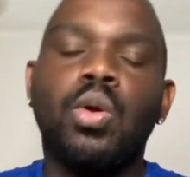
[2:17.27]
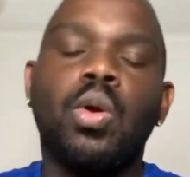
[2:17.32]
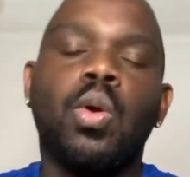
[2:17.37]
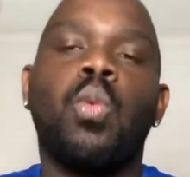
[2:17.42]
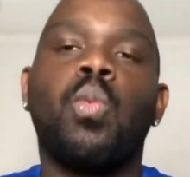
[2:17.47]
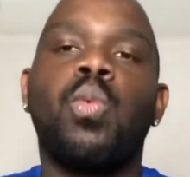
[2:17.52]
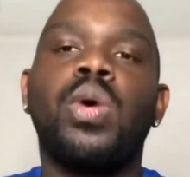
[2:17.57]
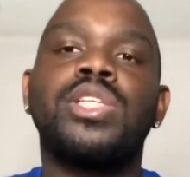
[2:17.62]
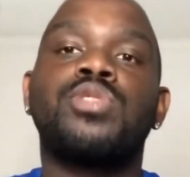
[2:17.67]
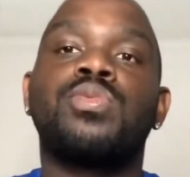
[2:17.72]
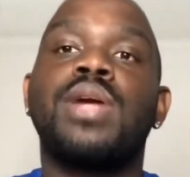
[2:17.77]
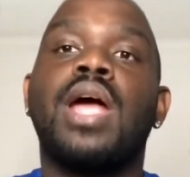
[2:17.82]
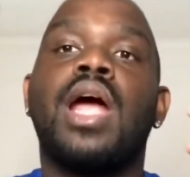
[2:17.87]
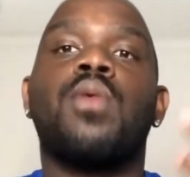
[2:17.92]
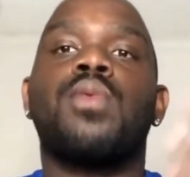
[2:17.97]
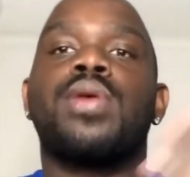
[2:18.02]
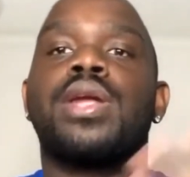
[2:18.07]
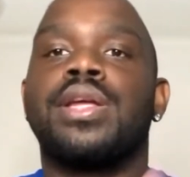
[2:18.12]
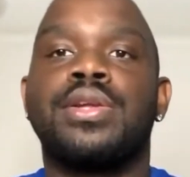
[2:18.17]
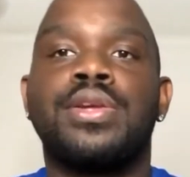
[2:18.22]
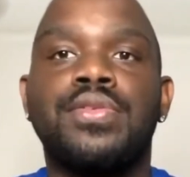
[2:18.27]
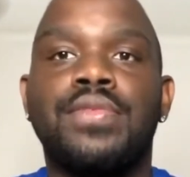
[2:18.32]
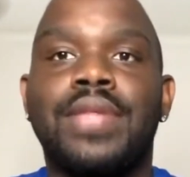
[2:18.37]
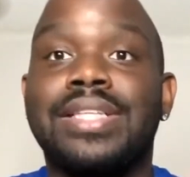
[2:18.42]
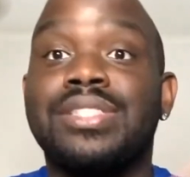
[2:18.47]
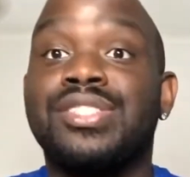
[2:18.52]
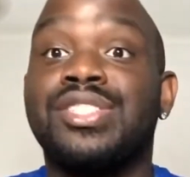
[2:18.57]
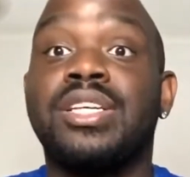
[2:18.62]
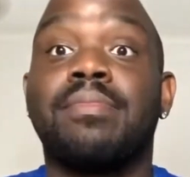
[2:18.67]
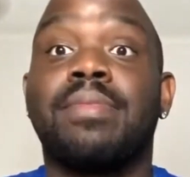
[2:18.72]
which we already knew
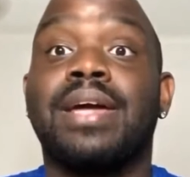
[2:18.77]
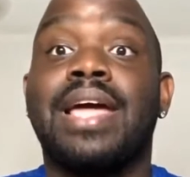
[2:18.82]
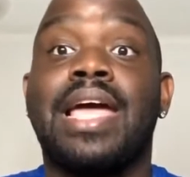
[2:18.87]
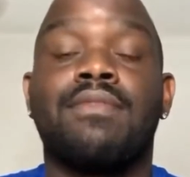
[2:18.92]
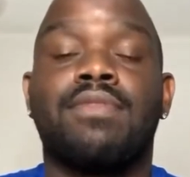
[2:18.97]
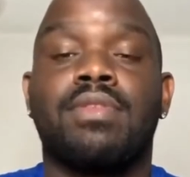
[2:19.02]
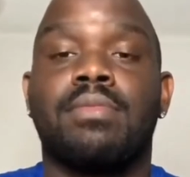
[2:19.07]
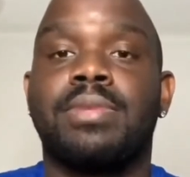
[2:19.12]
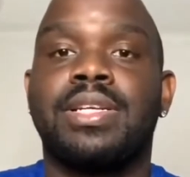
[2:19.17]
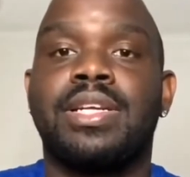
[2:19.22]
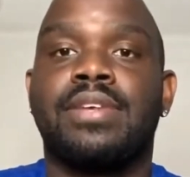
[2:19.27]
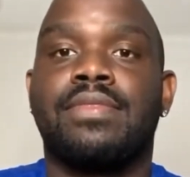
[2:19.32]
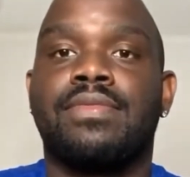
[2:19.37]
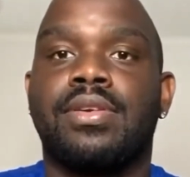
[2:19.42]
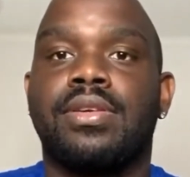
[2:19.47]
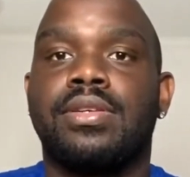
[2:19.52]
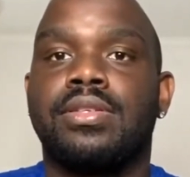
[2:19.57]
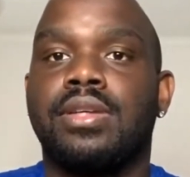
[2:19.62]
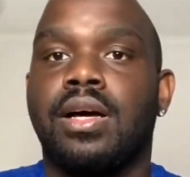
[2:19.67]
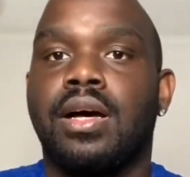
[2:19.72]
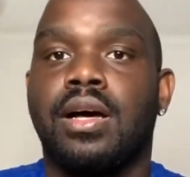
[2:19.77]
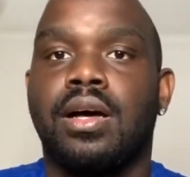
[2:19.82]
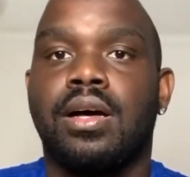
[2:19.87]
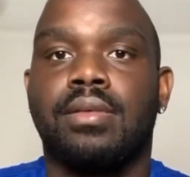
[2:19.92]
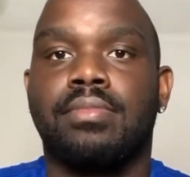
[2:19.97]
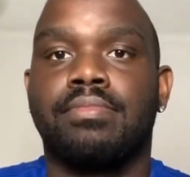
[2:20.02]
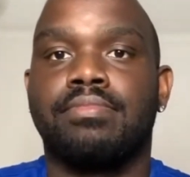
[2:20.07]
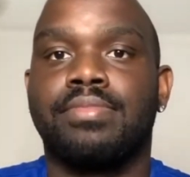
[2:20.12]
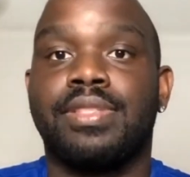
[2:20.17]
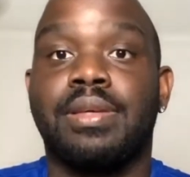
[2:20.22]
that Gemma came from a different
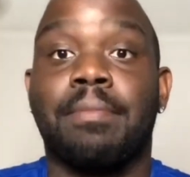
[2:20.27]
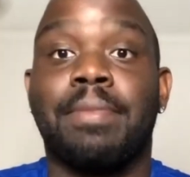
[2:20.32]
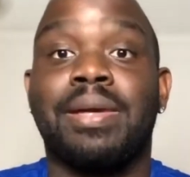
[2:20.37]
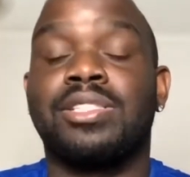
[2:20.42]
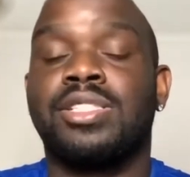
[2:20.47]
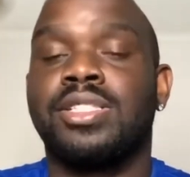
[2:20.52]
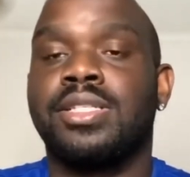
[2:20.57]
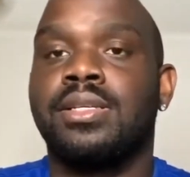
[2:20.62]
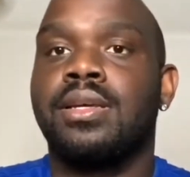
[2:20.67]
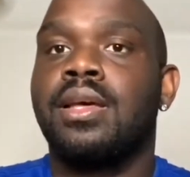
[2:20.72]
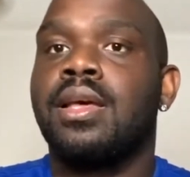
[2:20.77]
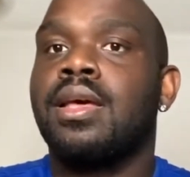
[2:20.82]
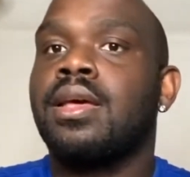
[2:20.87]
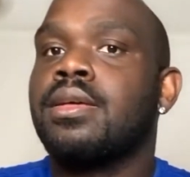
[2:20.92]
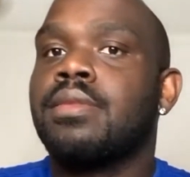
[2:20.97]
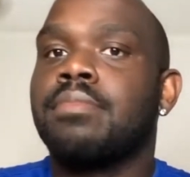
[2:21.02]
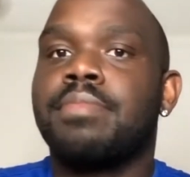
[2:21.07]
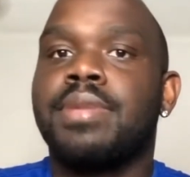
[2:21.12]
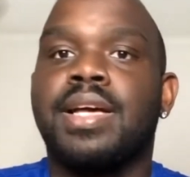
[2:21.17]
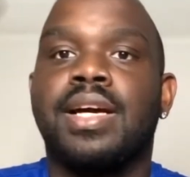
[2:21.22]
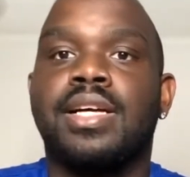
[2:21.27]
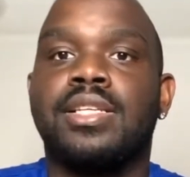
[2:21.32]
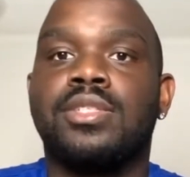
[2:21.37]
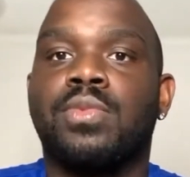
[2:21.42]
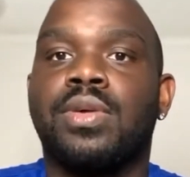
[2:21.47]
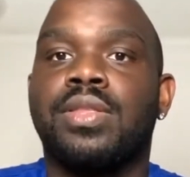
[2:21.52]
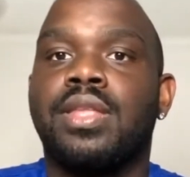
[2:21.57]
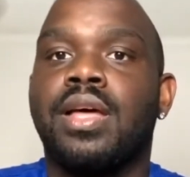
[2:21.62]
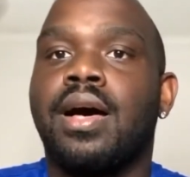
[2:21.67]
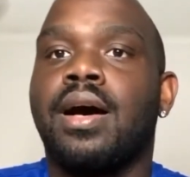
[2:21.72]
dimension, because
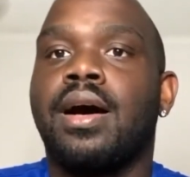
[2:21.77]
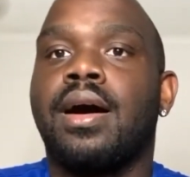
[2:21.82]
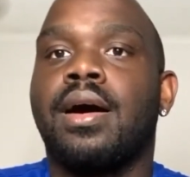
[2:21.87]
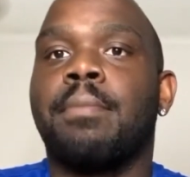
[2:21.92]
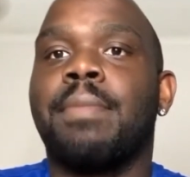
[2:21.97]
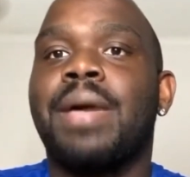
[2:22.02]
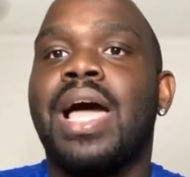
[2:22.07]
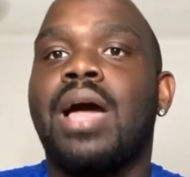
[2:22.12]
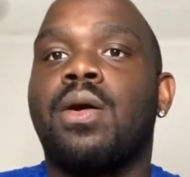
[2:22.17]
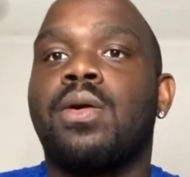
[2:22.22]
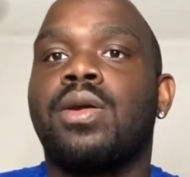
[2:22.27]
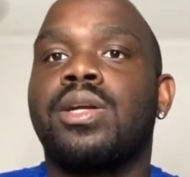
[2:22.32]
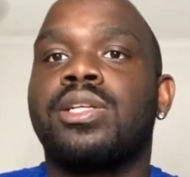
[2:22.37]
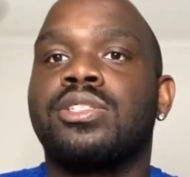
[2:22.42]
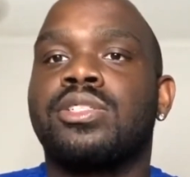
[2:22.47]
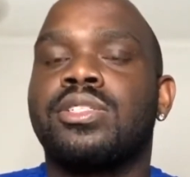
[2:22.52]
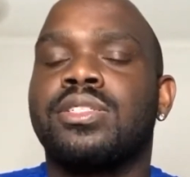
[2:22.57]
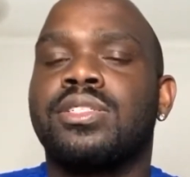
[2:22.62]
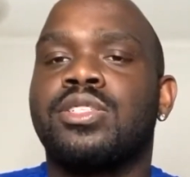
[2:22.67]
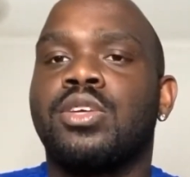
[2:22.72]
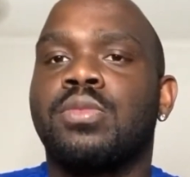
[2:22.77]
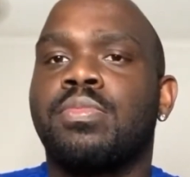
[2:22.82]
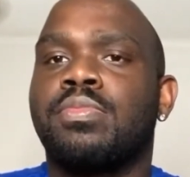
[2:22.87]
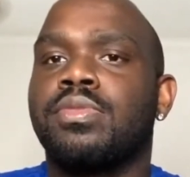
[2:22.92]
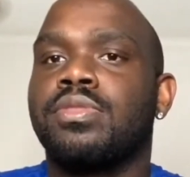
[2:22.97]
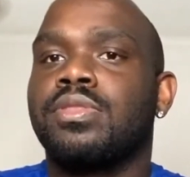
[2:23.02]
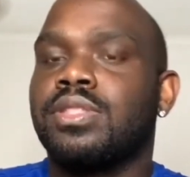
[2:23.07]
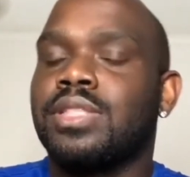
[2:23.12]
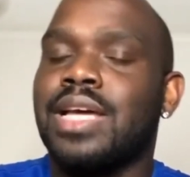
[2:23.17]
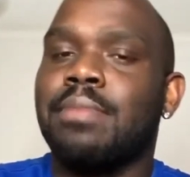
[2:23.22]
with Power Rangers
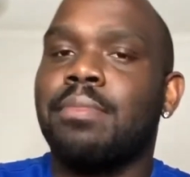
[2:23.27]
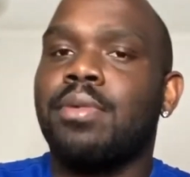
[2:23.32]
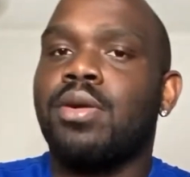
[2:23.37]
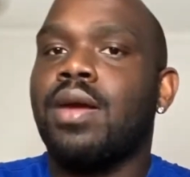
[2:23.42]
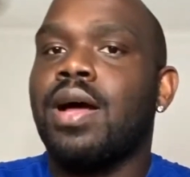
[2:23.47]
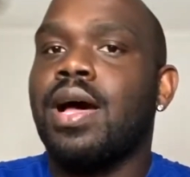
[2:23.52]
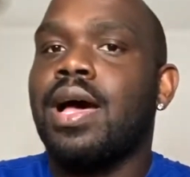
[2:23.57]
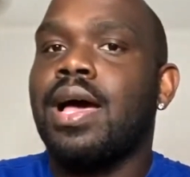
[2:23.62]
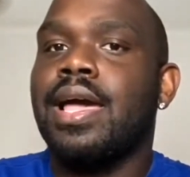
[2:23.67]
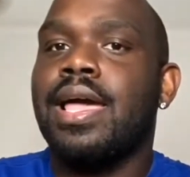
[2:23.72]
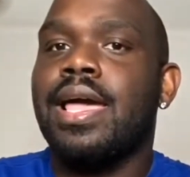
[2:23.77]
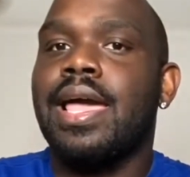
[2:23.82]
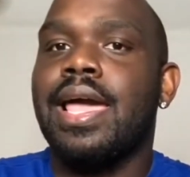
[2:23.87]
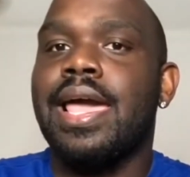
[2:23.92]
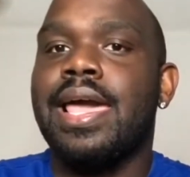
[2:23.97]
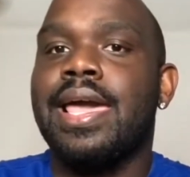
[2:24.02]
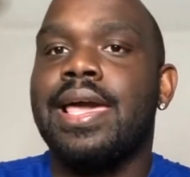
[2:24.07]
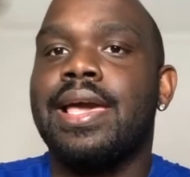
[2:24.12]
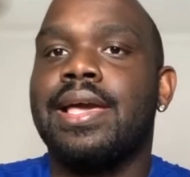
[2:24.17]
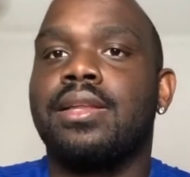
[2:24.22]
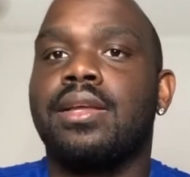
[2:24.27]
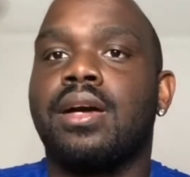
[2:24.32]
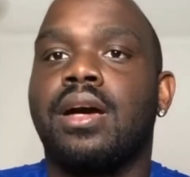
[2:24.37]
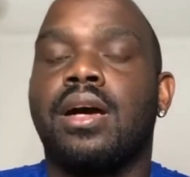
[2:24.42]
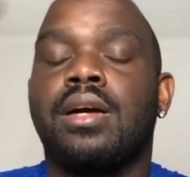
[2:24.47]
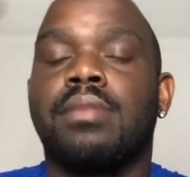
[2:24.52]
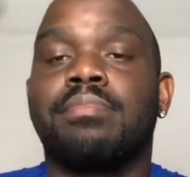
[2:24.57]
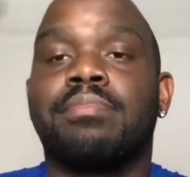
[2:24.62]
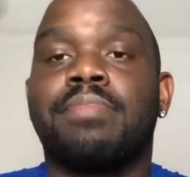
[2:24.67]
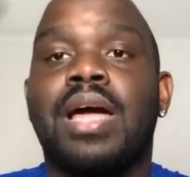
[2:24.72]
Super Samurai and
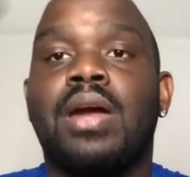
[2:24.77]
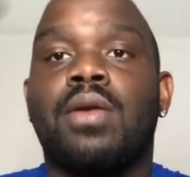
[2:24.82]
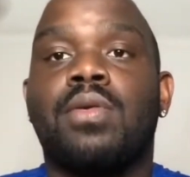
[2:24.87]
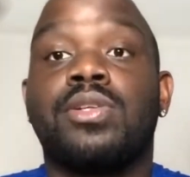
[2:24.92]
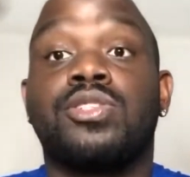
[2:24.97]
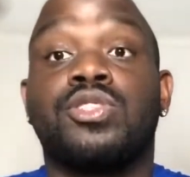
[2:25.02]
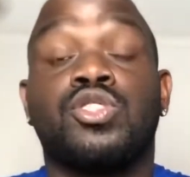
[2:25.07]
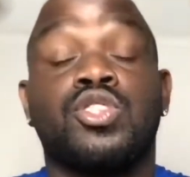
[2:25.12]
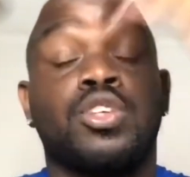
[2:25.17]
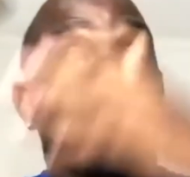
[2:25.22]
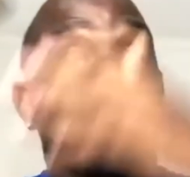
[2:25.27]
Power Rangers Super